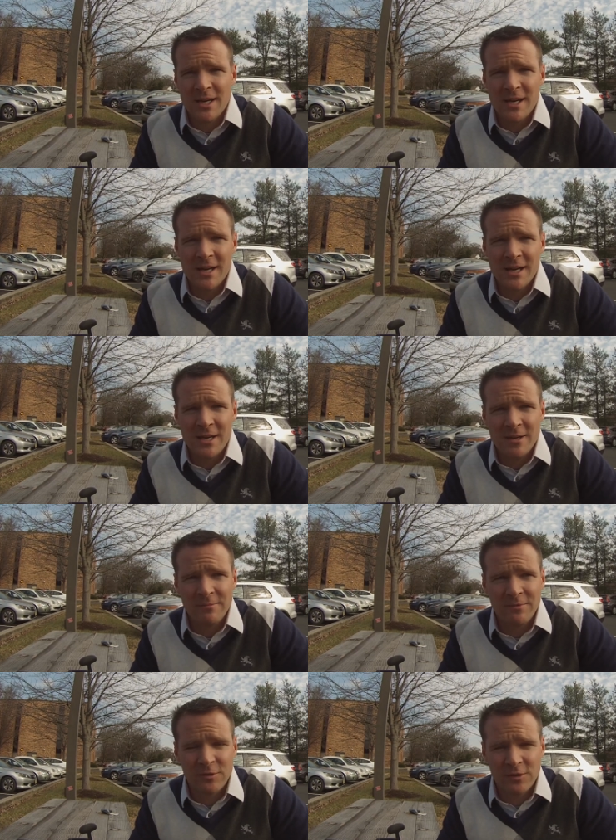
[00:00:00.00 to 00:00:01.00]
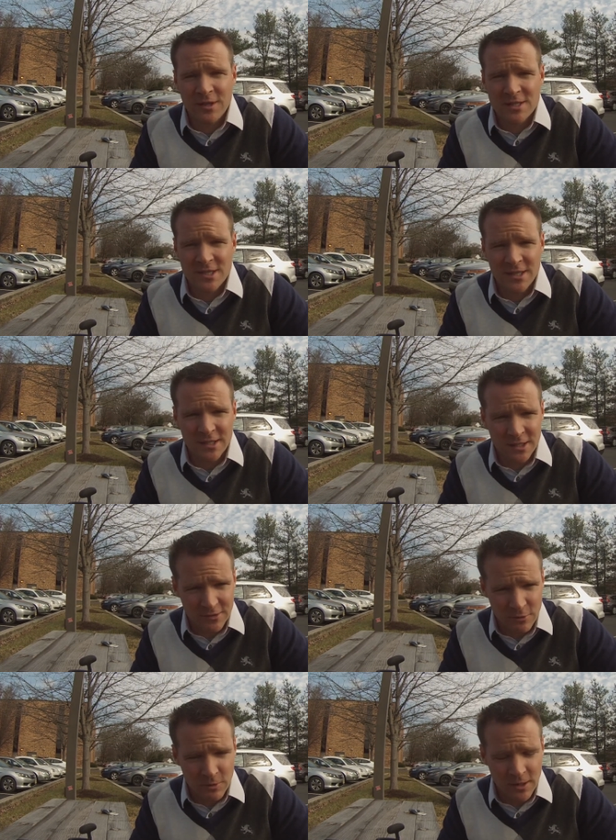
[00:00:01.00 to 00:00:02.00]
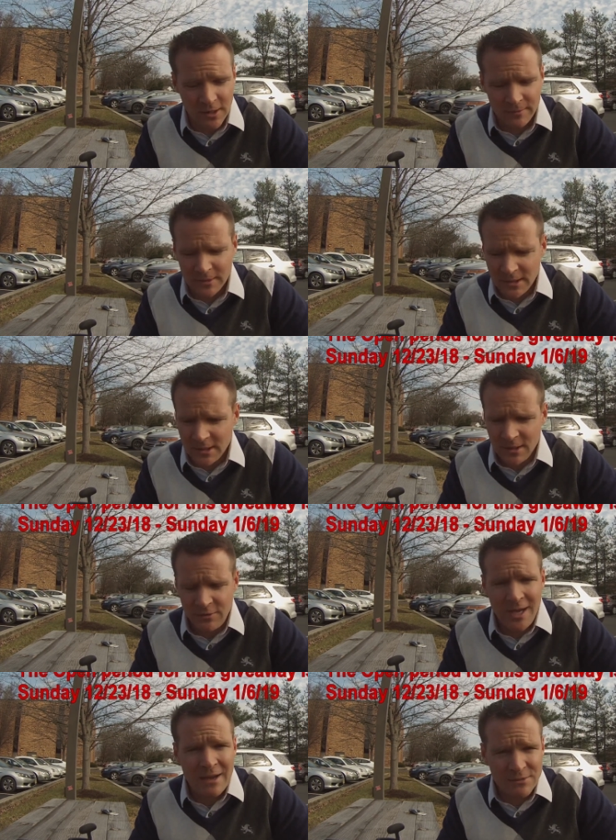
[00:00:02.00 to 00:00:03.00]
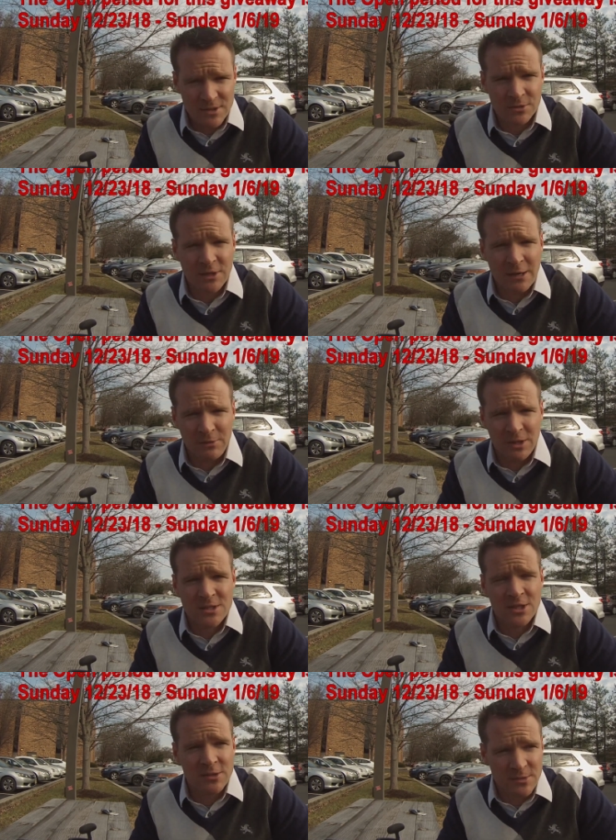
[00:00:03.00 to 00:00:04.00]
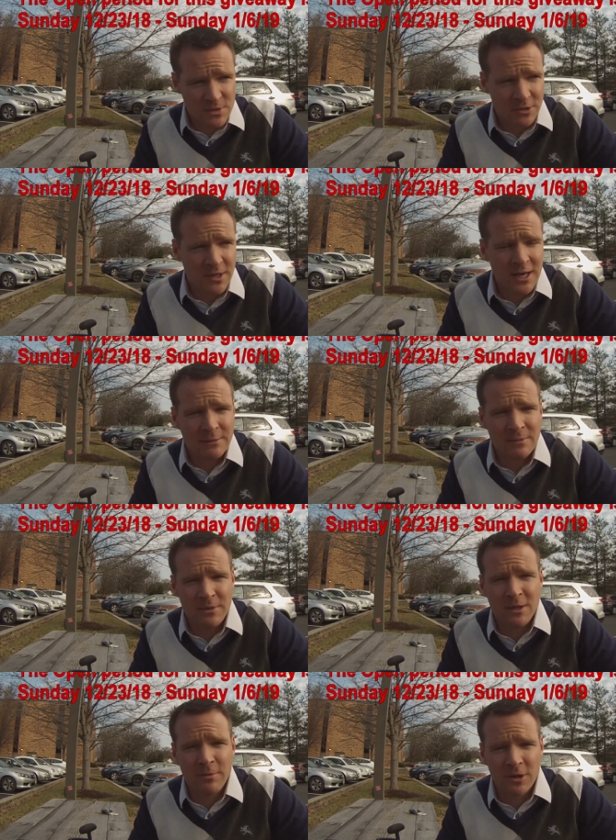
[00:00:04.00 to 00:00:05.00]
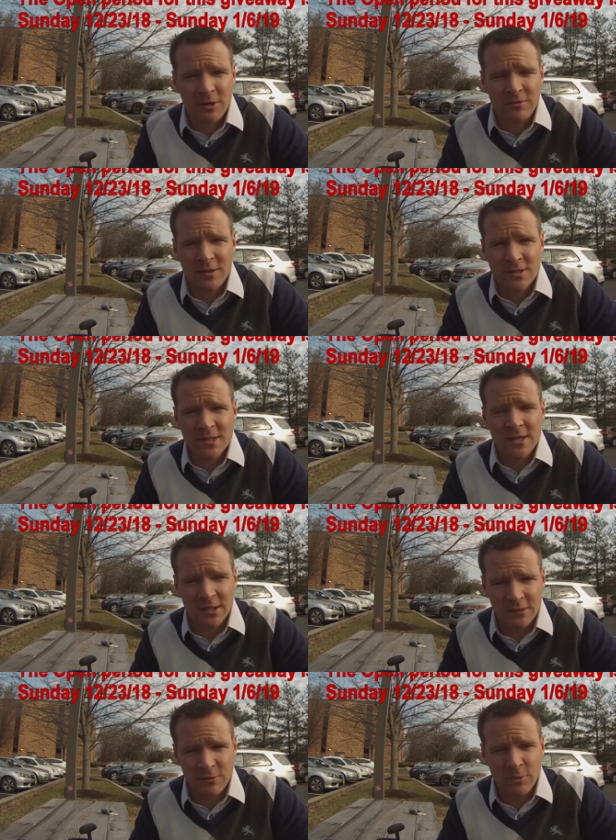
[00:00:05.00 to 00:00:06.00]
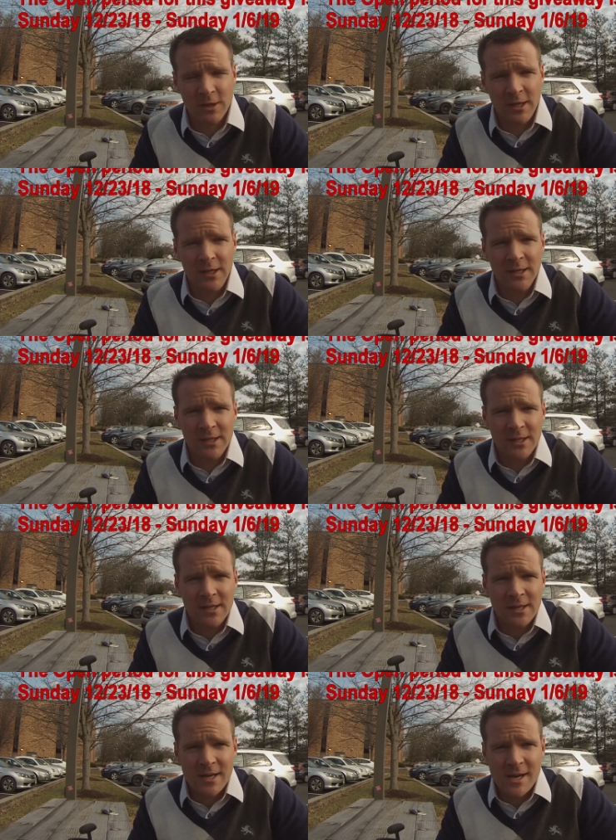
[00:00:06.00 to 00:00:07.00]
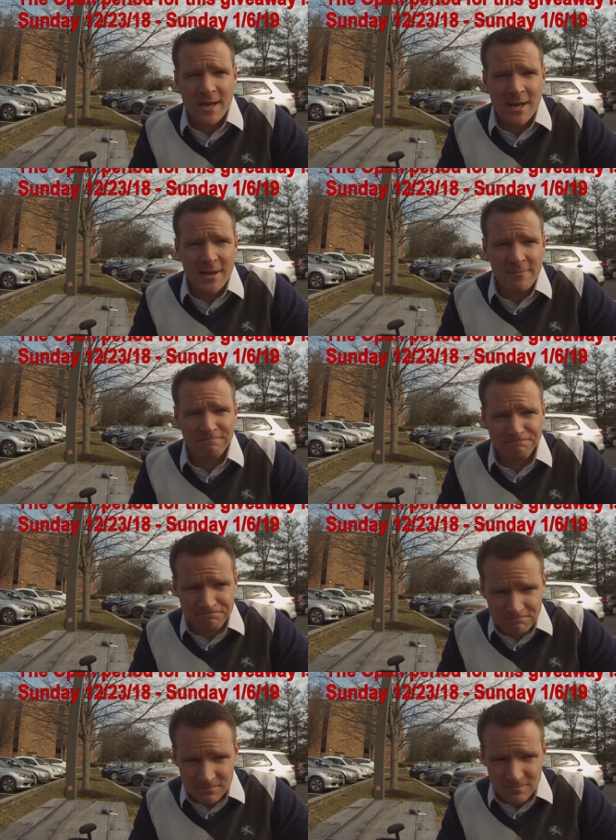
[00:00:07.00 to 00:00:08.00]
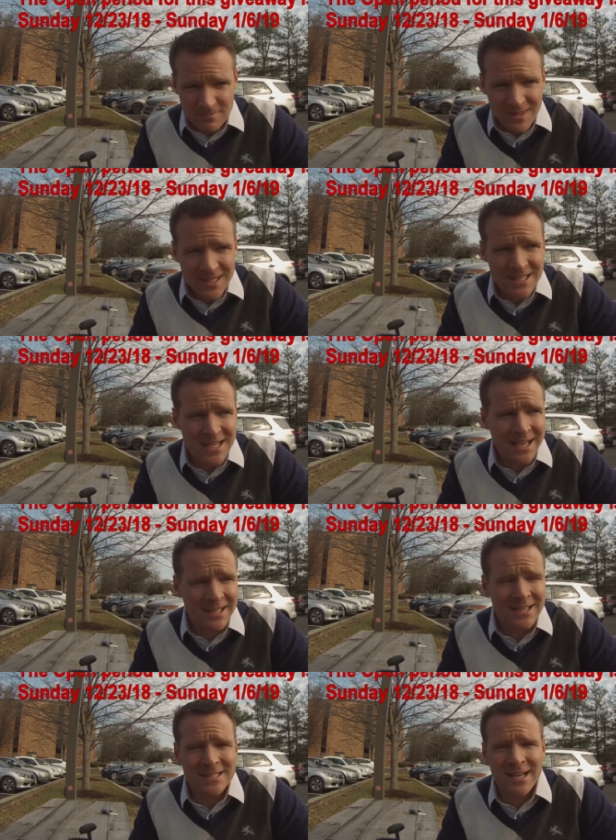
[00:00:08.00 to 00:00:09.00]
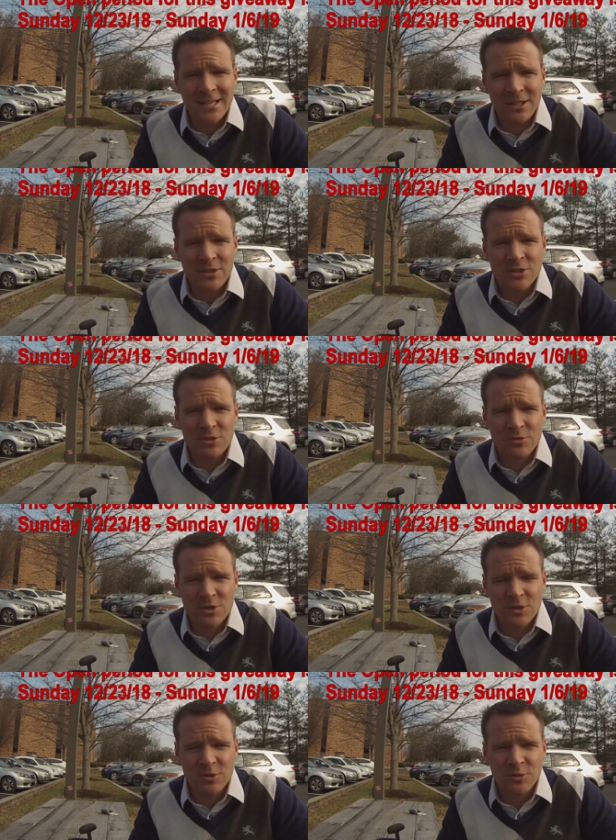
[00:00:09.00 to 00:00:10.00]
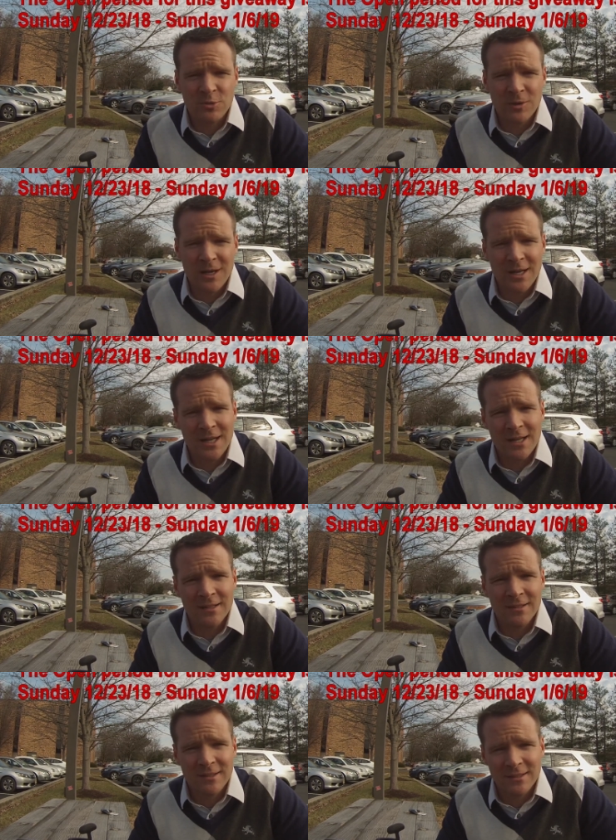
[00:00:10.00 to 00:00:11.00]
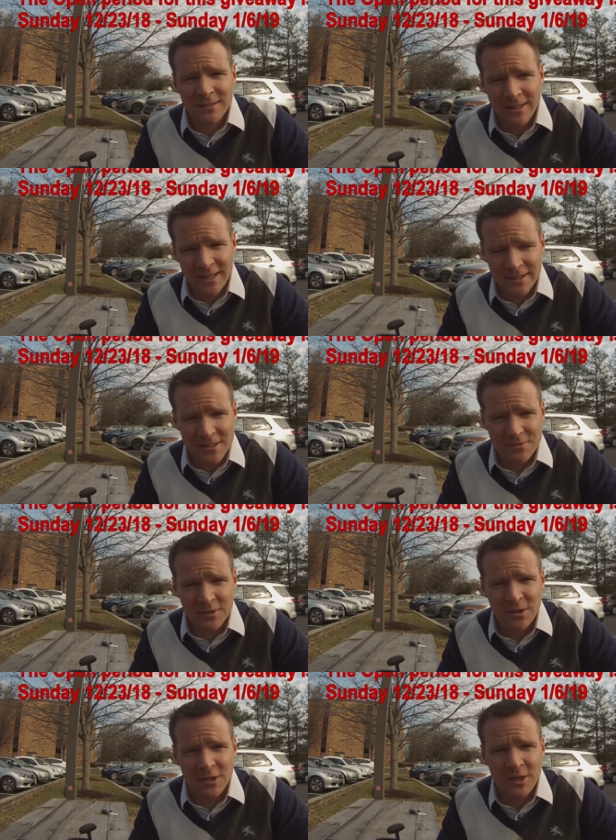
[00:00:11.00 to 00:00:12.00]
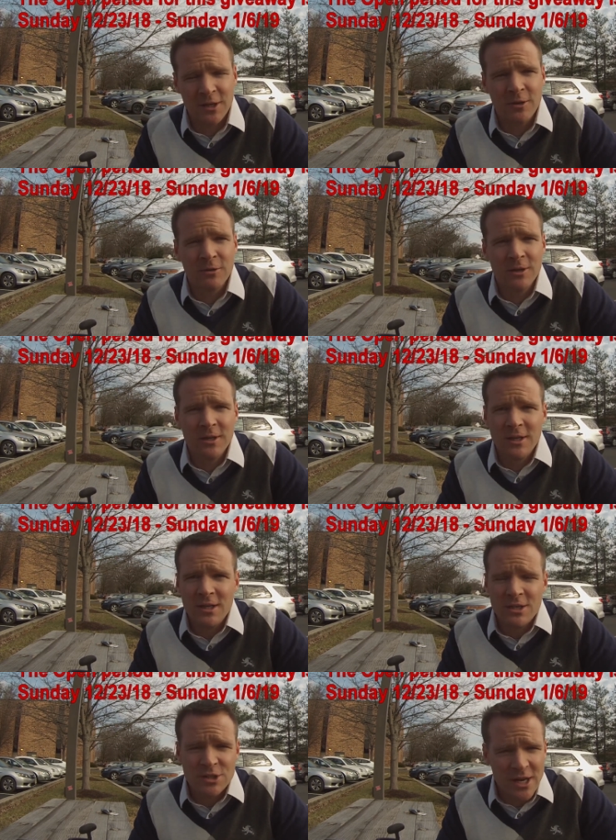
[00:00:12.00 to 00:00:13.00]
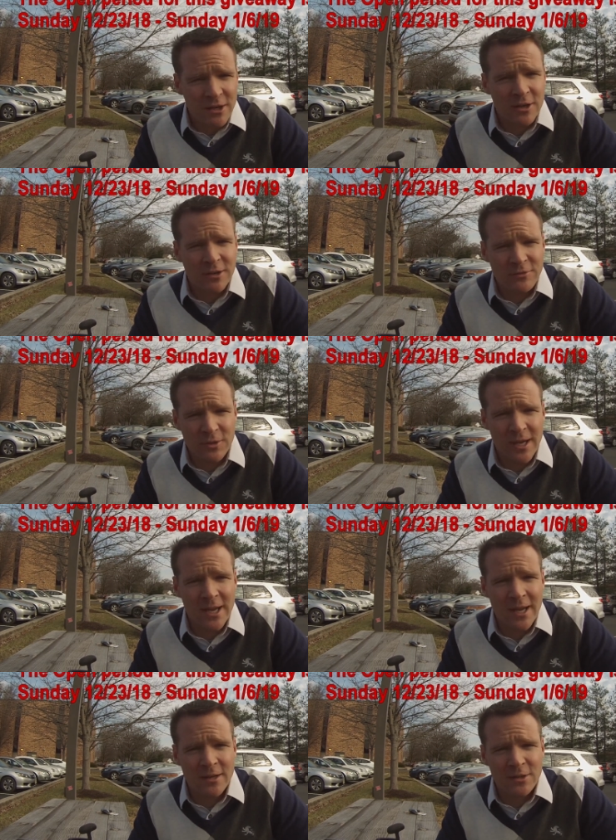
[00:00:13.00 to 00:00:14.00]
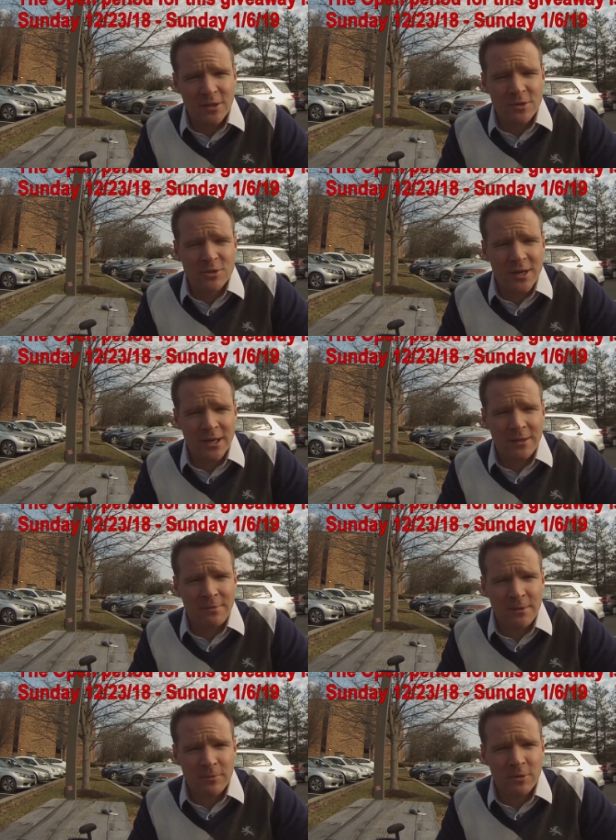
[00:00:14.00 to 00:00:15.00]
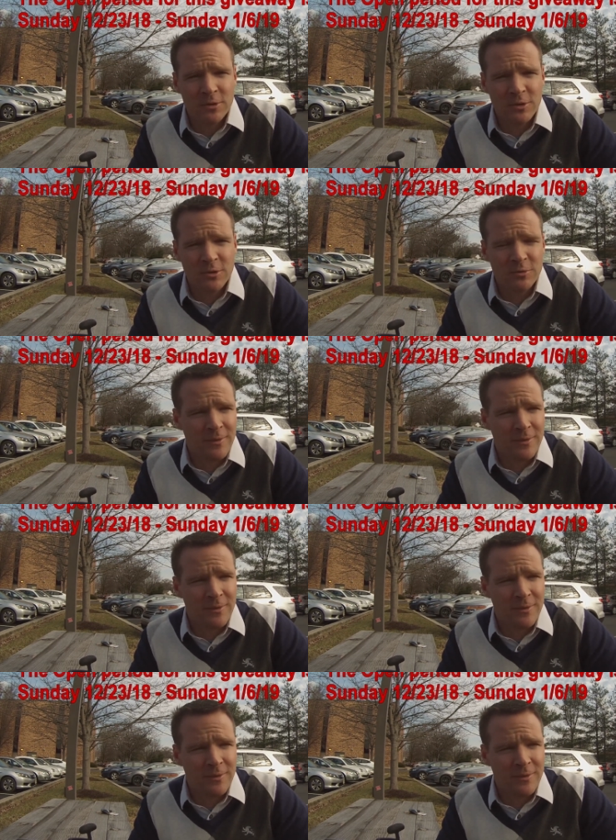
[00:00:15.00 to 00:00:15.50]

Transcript: um, for this uh, giveaway. If you haven't subscribed, you can still subscribe and be a part of this uh, giveaway. Um, second is I need you to uh, like this video, share it if you can. You know, try to get people who